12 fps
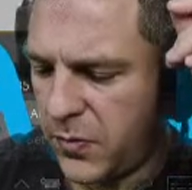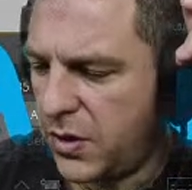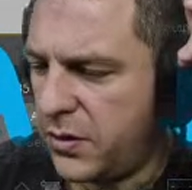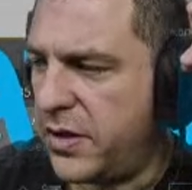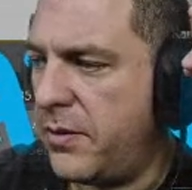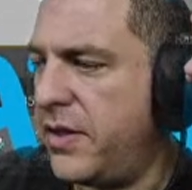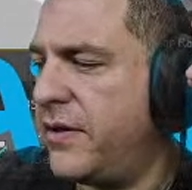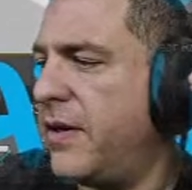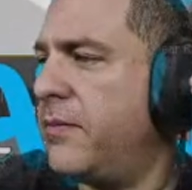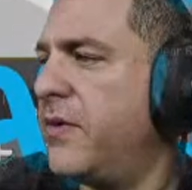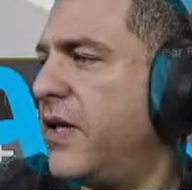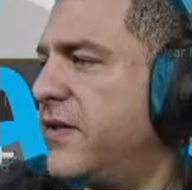The meantime,
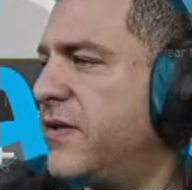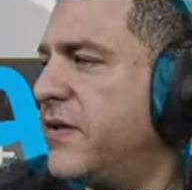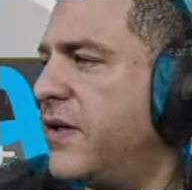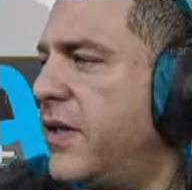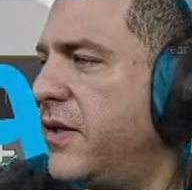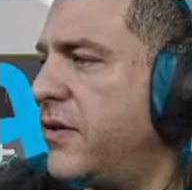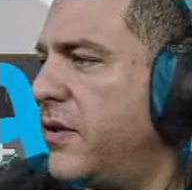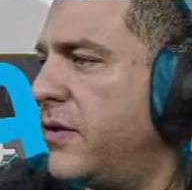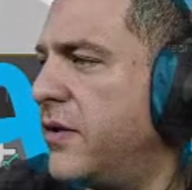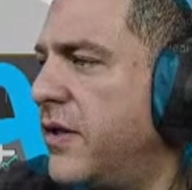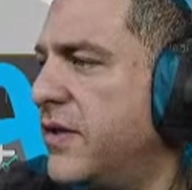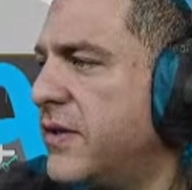let's delete all
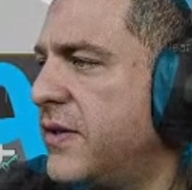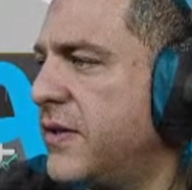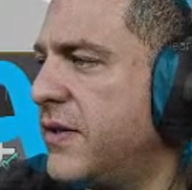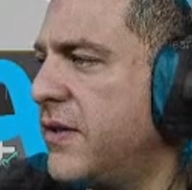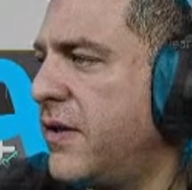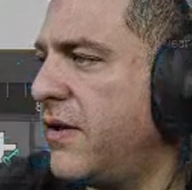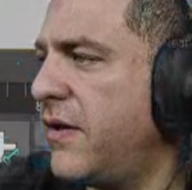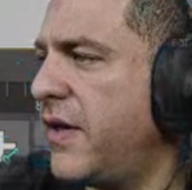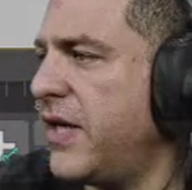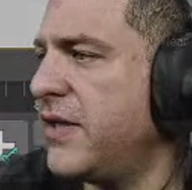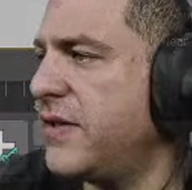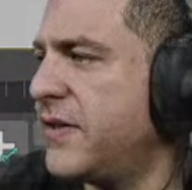these
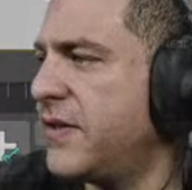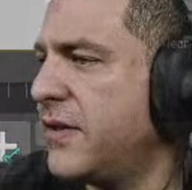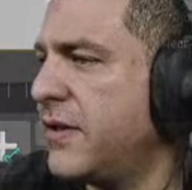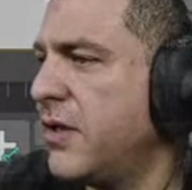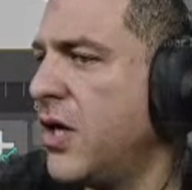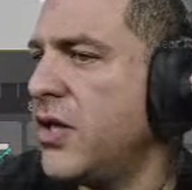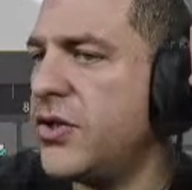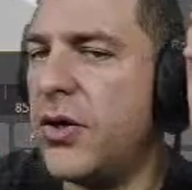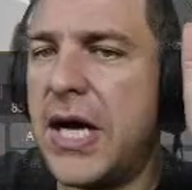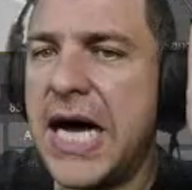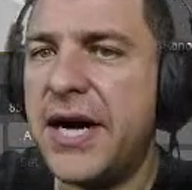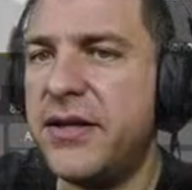things. So
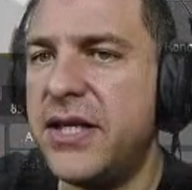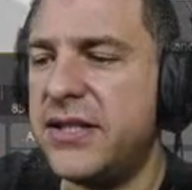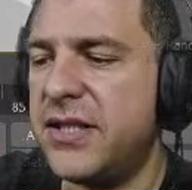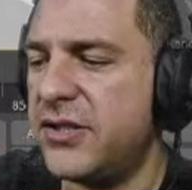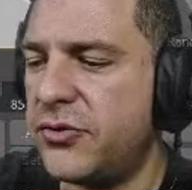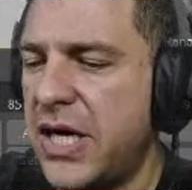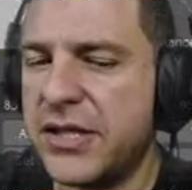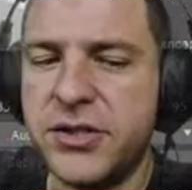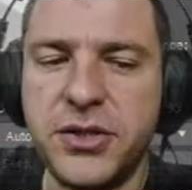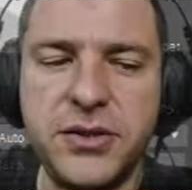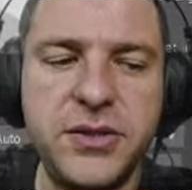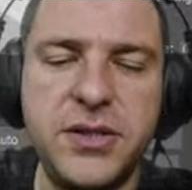are these
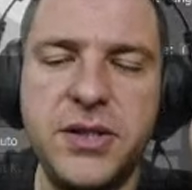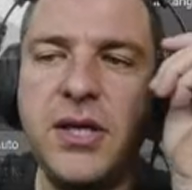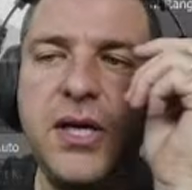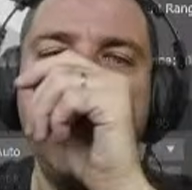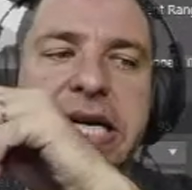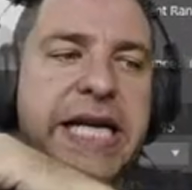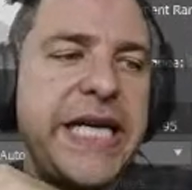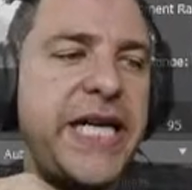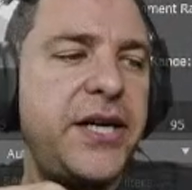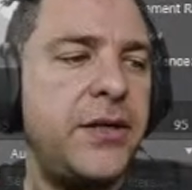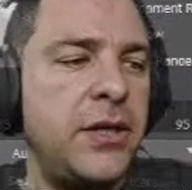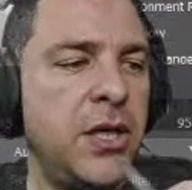instructions
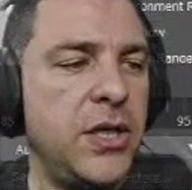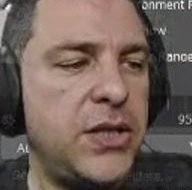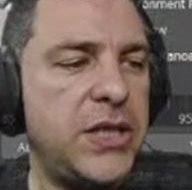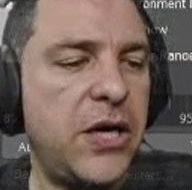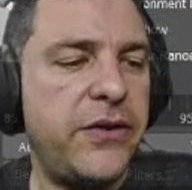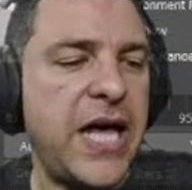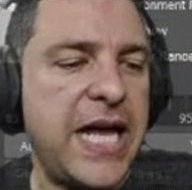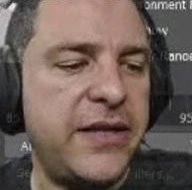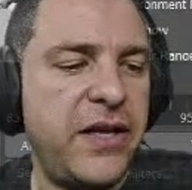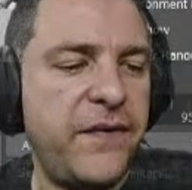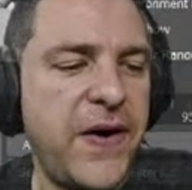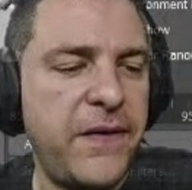clear? So that
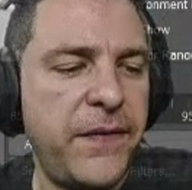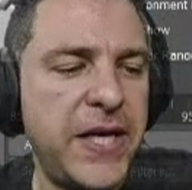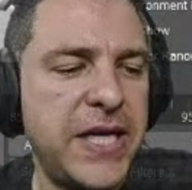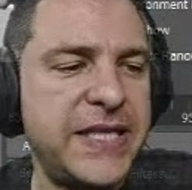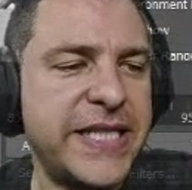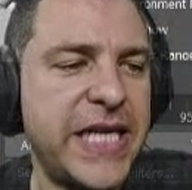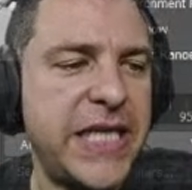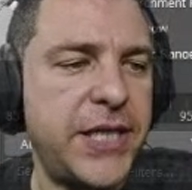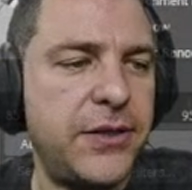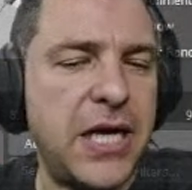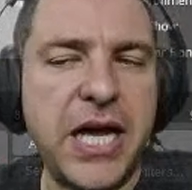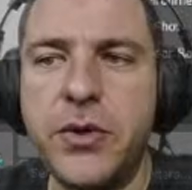if everything is
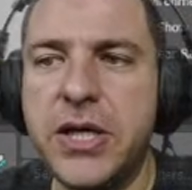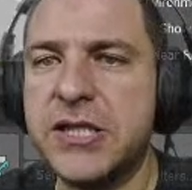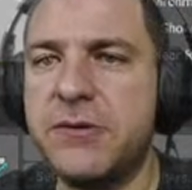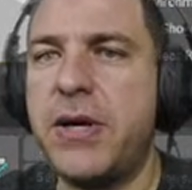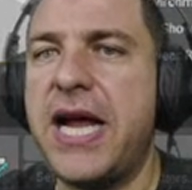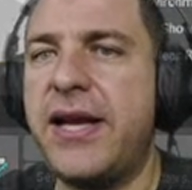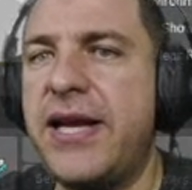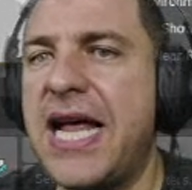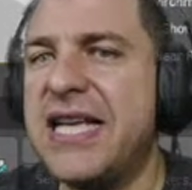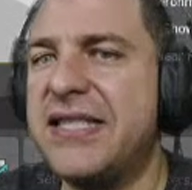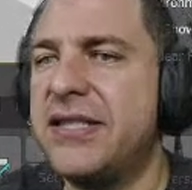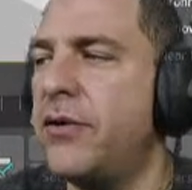clear, I will explain
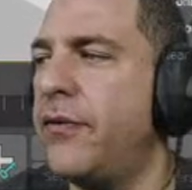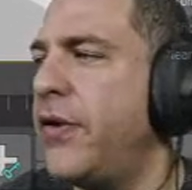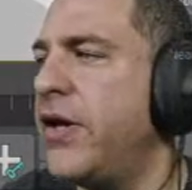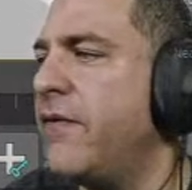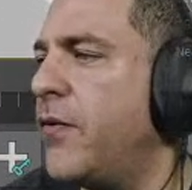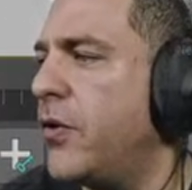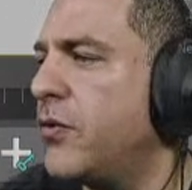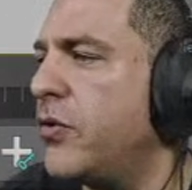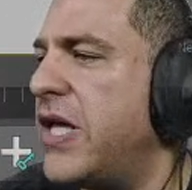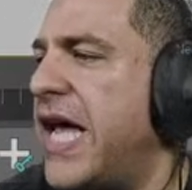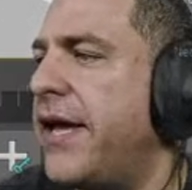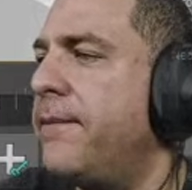last thing for
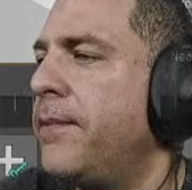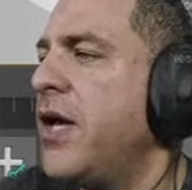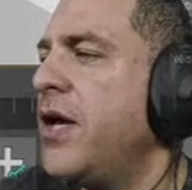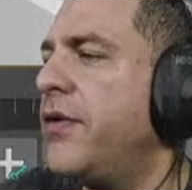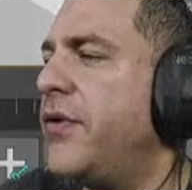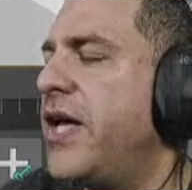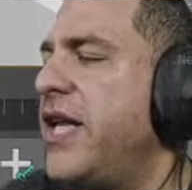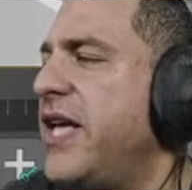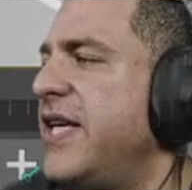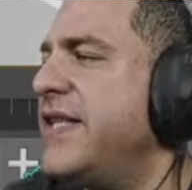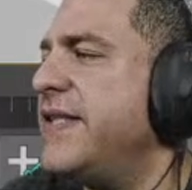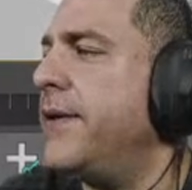today. That
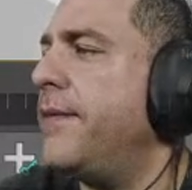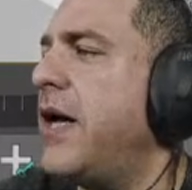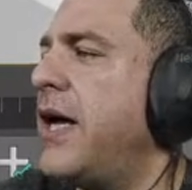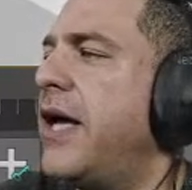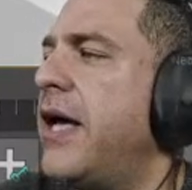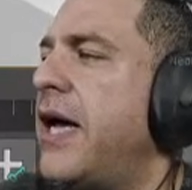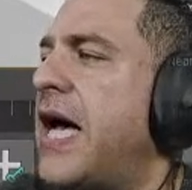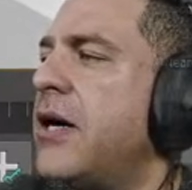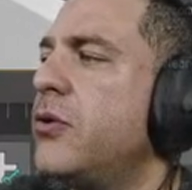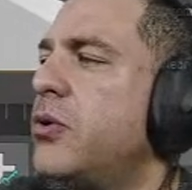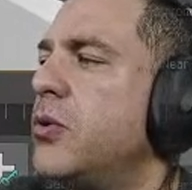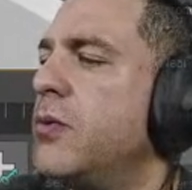is how
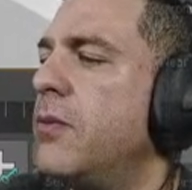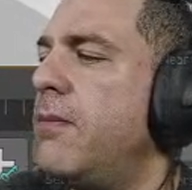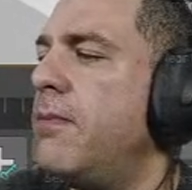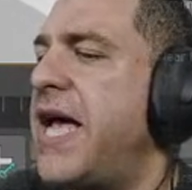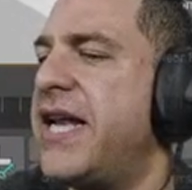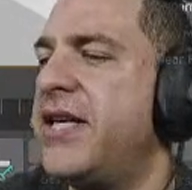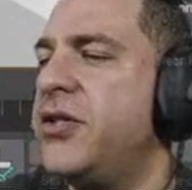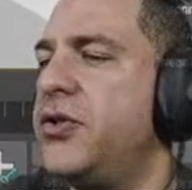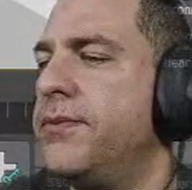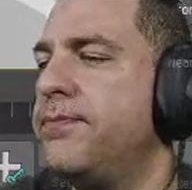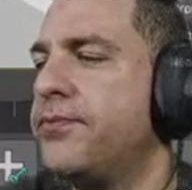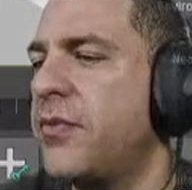to
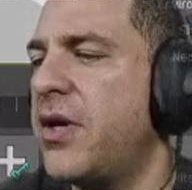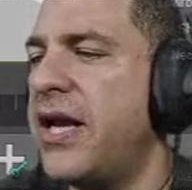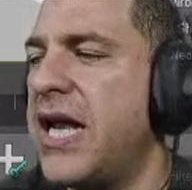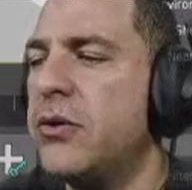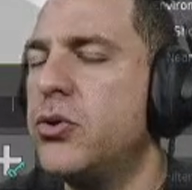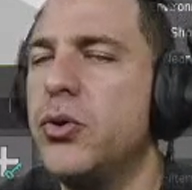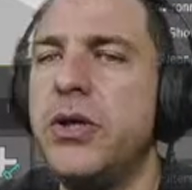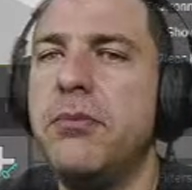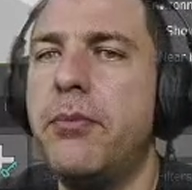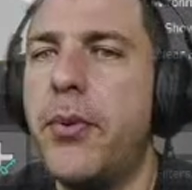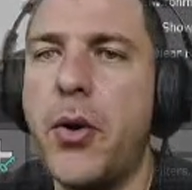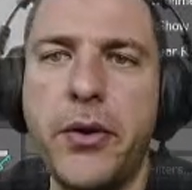manage and how to
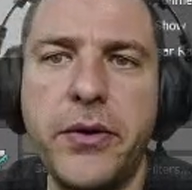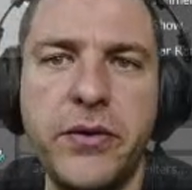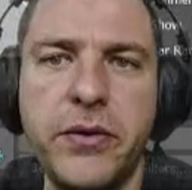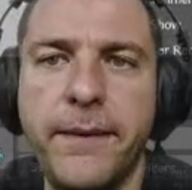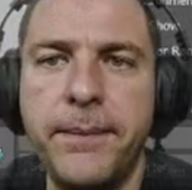import